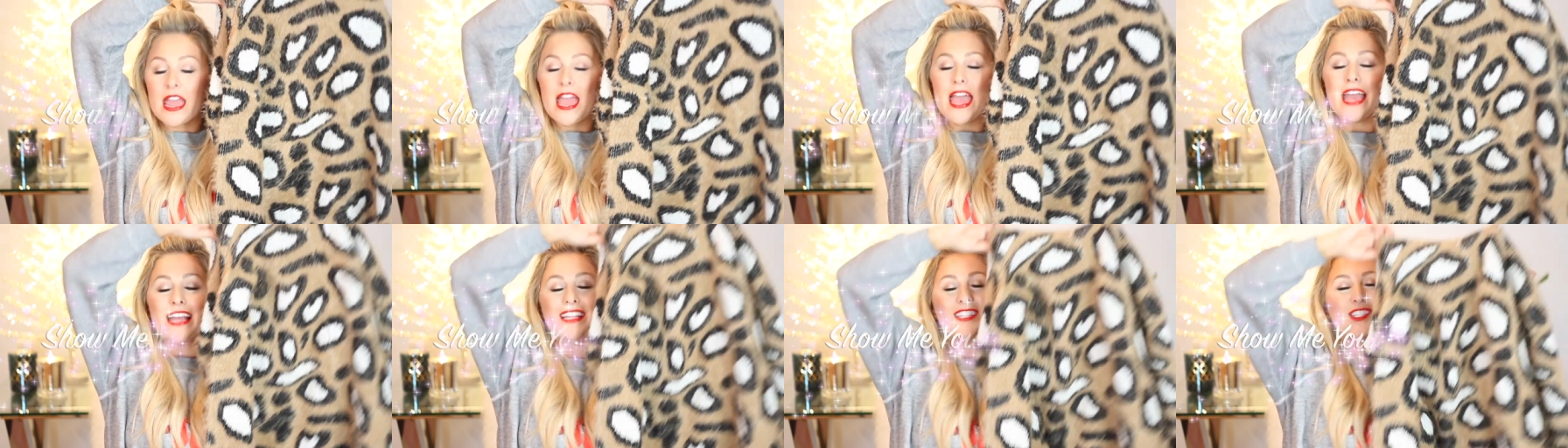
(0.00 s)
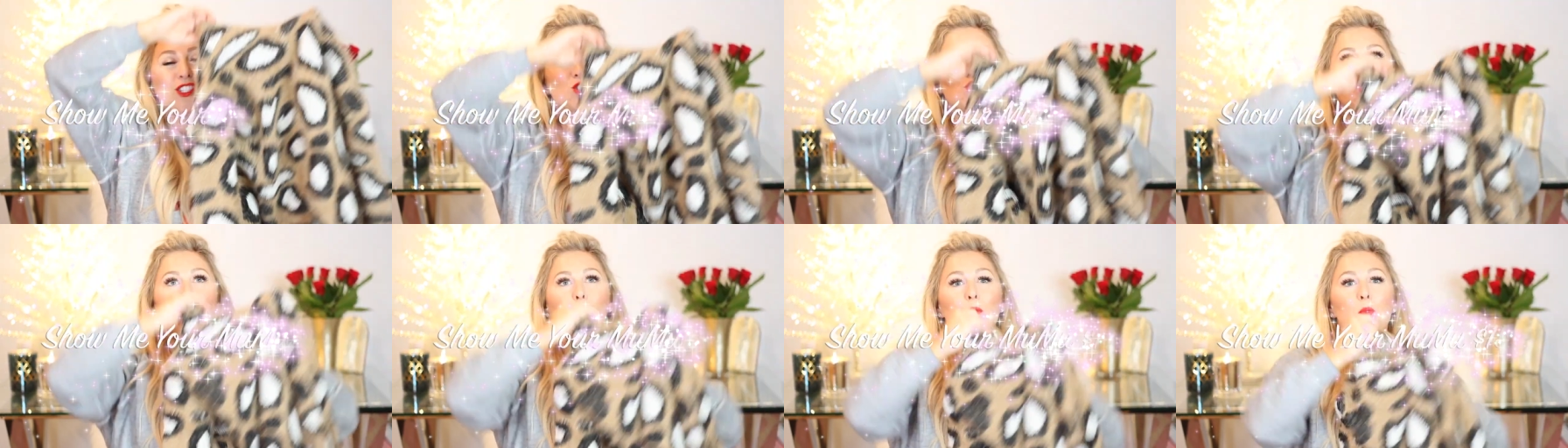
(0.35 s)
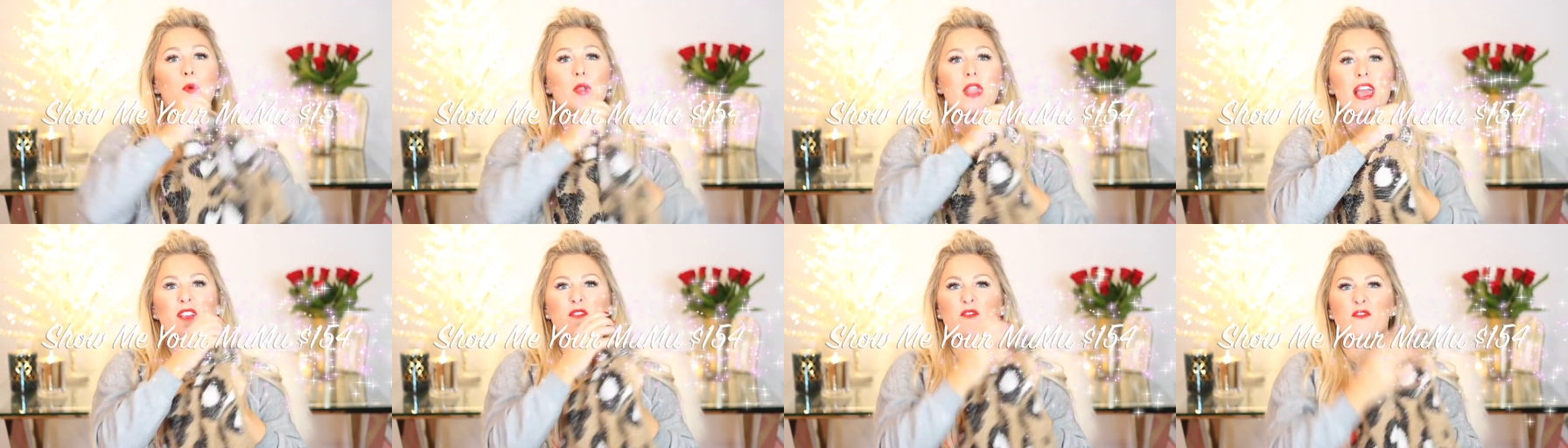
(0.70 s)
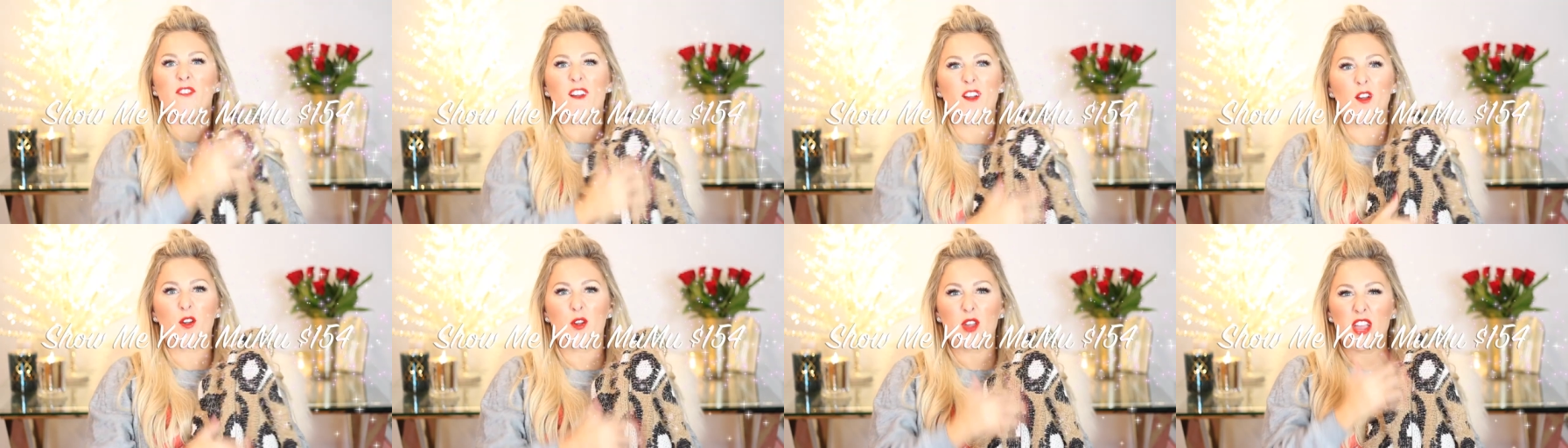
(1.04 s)
It's super like
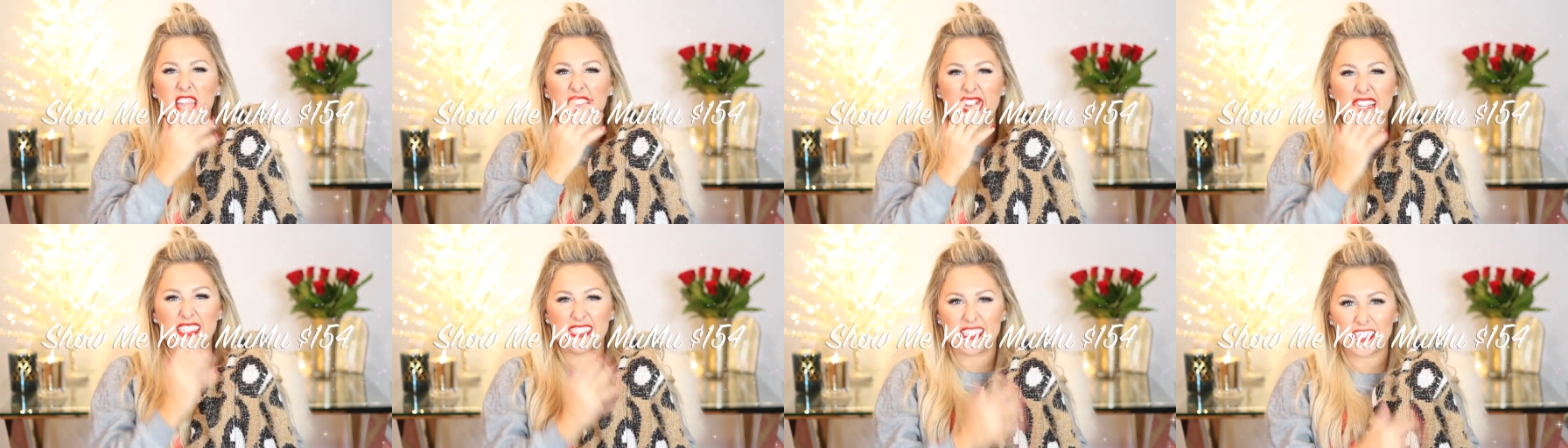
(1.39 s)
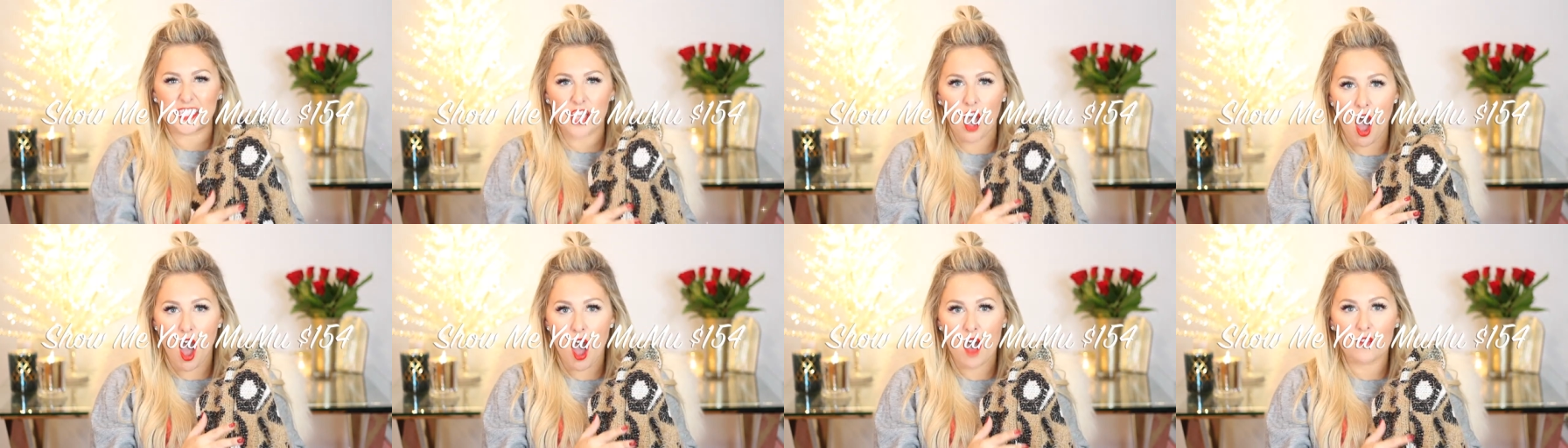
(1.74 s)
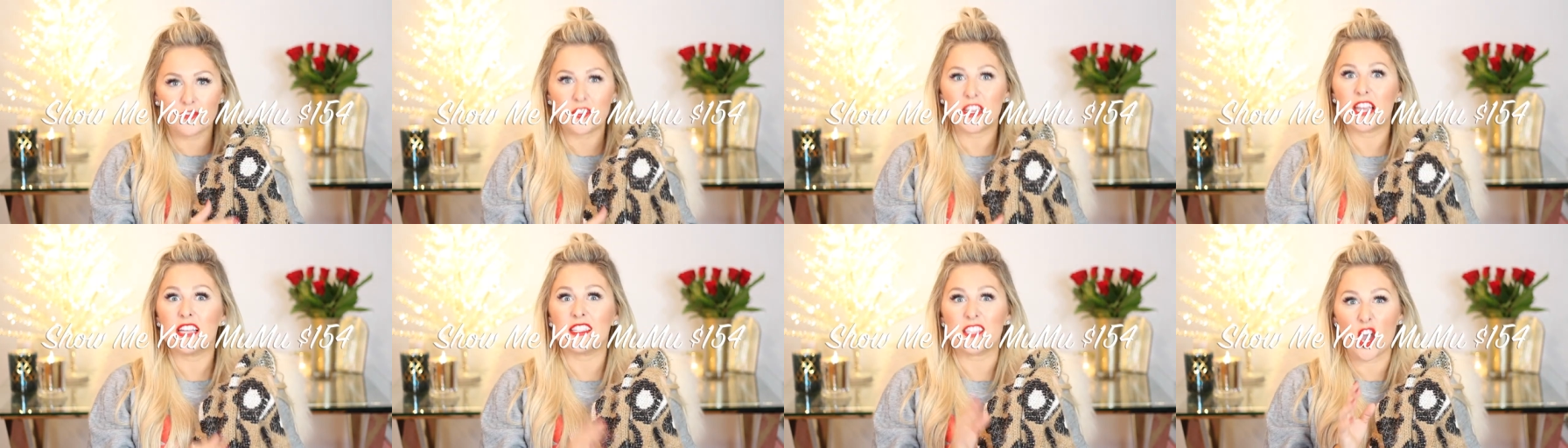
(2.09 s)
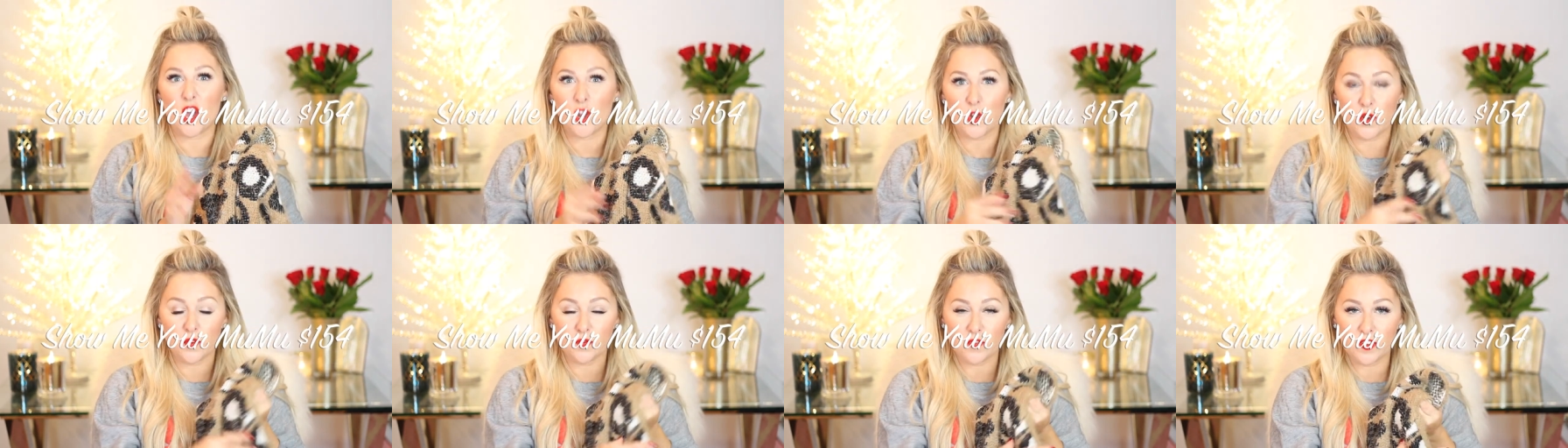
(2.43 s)
furry and soft. It's one
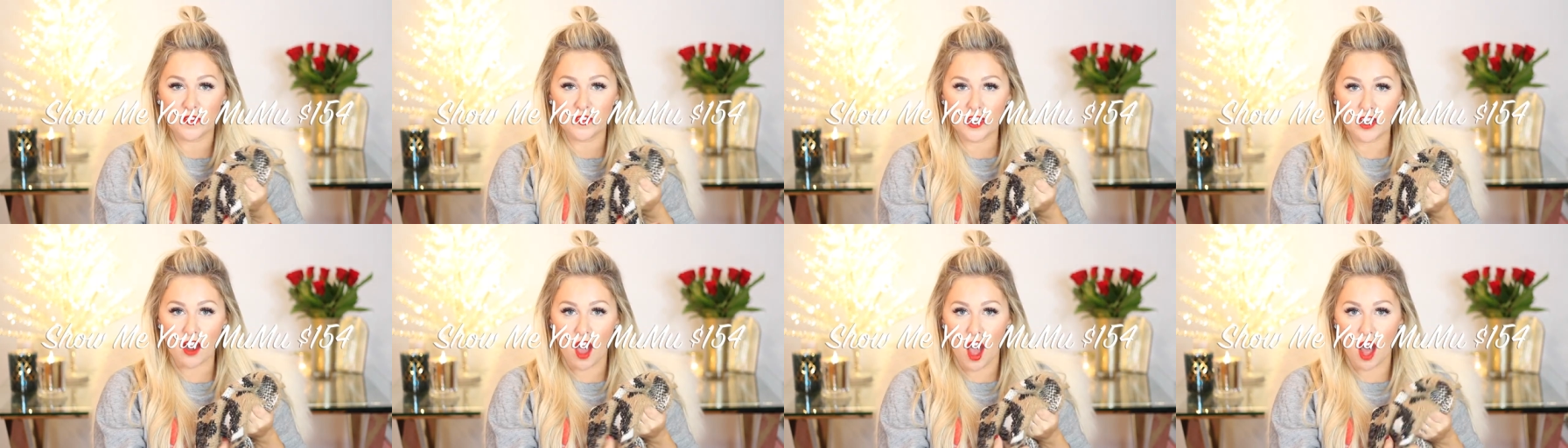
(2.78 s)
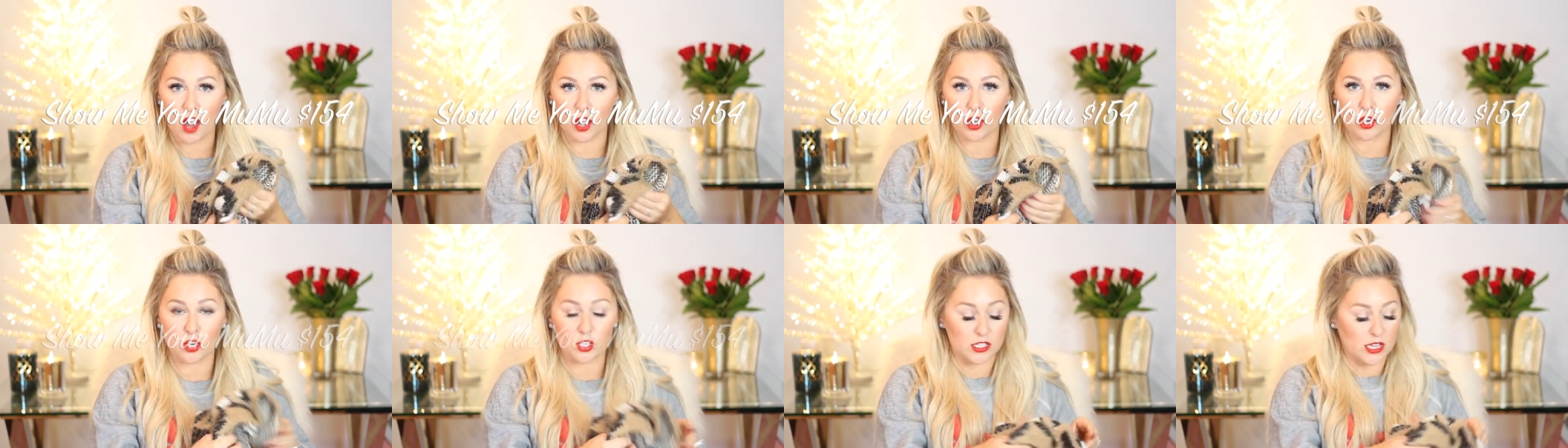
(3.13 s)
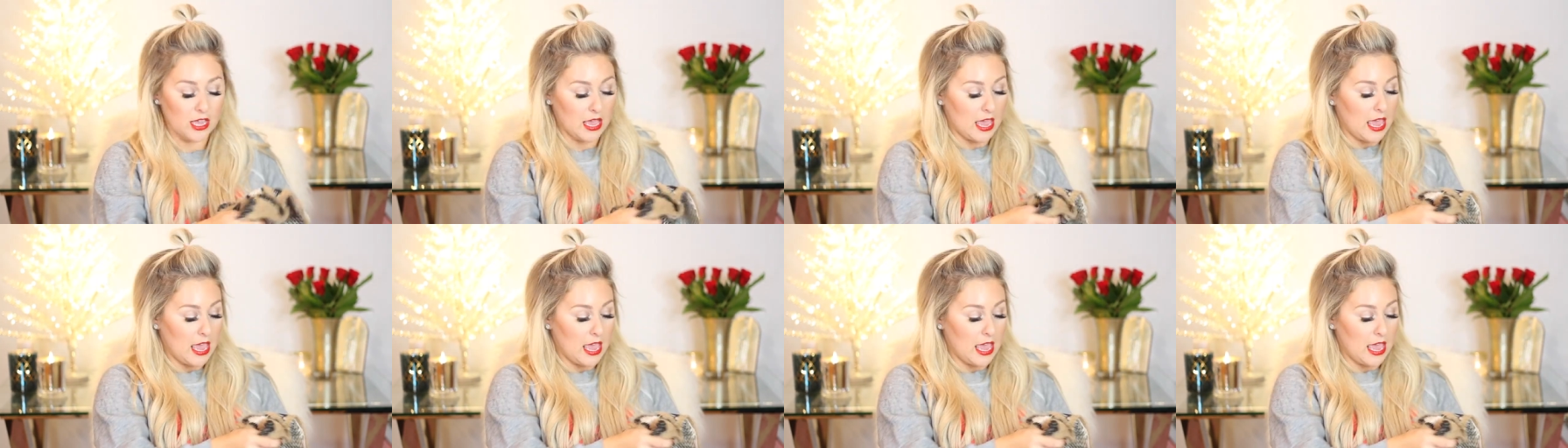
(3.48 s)
hundred fifty dollars.